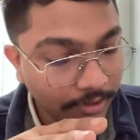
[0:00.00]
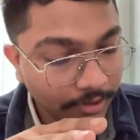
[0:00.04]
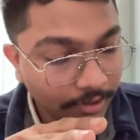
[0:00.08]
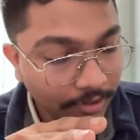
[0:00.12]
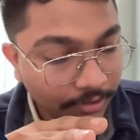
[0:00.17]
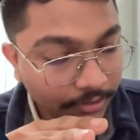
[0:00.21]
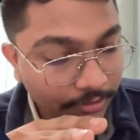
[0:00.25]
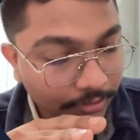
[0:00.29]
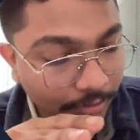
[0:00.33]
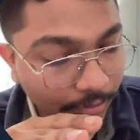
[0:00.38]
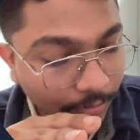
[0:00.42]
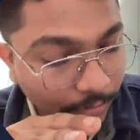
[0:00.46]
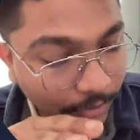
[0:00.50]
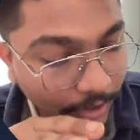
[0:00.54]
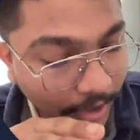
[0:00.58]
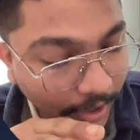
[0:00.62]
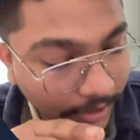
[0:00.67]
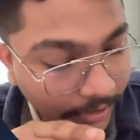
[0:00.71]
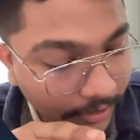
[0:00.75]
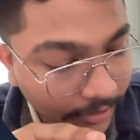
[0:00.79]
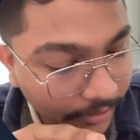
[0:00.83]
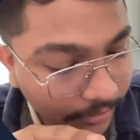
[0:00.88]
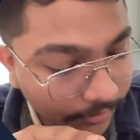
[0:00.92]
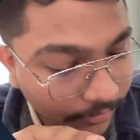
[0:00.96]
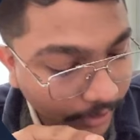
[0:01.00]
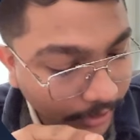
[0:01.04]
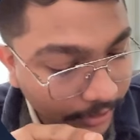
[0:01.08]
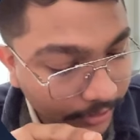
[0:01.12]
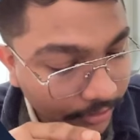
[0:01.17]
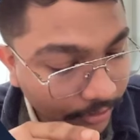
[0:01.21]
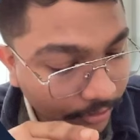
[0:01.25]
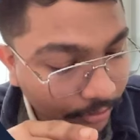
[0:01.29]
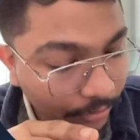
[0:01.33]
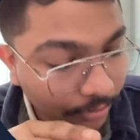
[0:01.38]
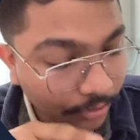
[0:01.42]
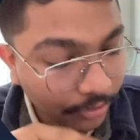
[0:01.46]
So we identified the
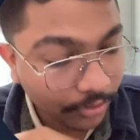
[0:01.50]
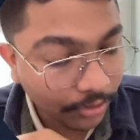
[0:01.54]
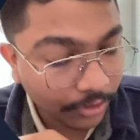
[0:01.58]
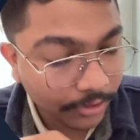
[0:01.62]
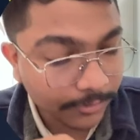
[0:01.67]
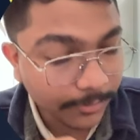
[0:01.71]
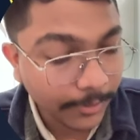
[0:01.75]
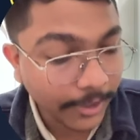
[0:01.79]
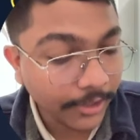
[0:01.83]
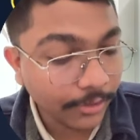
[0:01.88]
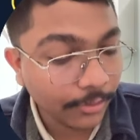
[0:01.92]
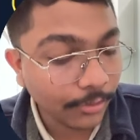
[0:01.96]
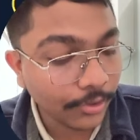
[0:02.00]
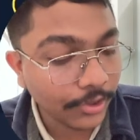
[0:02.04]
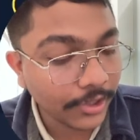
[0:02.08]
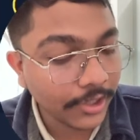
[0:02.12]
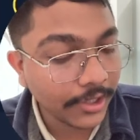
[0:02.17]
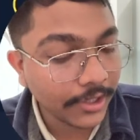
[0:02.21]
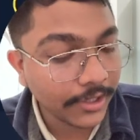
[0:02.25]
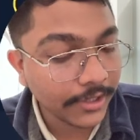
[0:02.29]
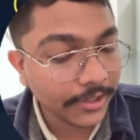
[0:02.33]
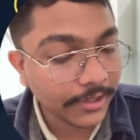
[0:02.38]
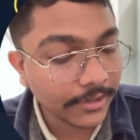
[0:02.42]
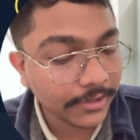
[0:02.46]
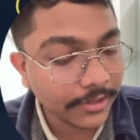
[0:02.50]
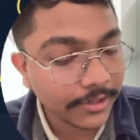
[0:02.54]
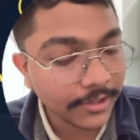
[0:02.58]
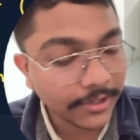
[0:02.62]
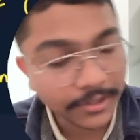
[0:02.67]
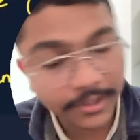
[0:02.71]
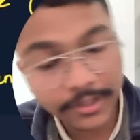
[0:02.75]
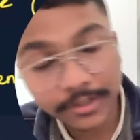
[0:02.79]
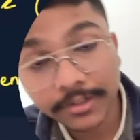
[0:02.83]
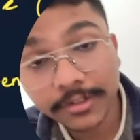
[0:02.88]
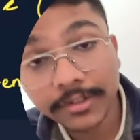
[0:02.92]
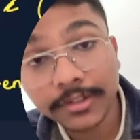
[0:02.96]
root cause by correlating the
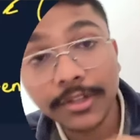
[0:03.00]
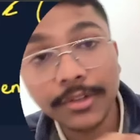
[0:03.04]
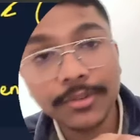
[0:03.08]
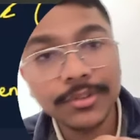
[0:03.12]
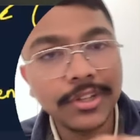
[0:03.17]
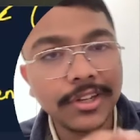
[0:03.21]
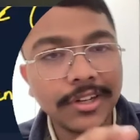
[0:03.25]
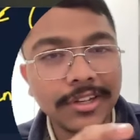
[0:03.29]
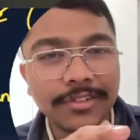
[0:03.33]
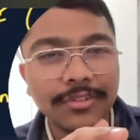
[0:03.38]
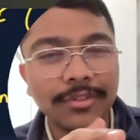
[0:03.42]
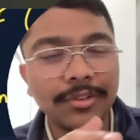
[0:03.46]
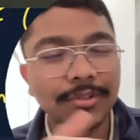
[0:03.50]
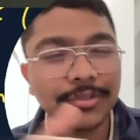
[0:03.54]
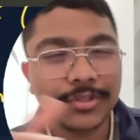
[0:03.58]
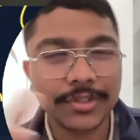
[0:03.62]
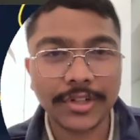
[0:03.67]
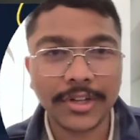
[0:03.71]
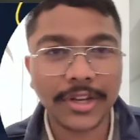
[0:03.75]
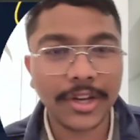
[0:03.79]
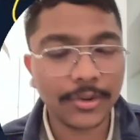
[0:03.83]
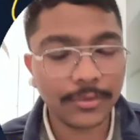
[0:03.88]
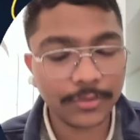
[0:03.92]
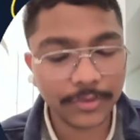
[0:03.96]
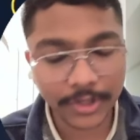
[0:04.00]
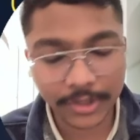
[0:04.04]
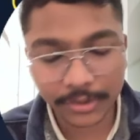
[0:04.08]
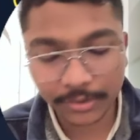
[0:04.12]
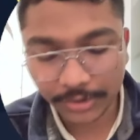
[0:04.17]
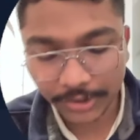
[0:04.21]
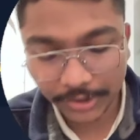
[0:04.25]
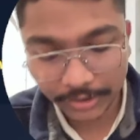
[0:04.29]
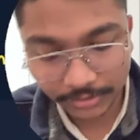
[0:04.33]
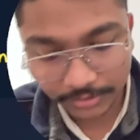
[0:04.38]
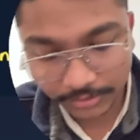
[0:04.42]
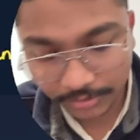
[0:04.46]
data. Now the resolution, how we are
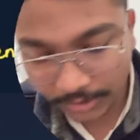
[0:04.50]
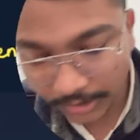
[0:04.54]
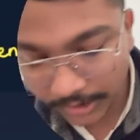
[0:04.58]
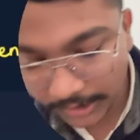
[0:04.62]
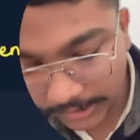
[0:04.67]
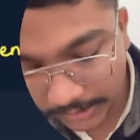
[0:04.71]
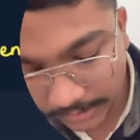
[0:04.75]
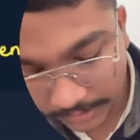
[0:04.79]
going to solve it.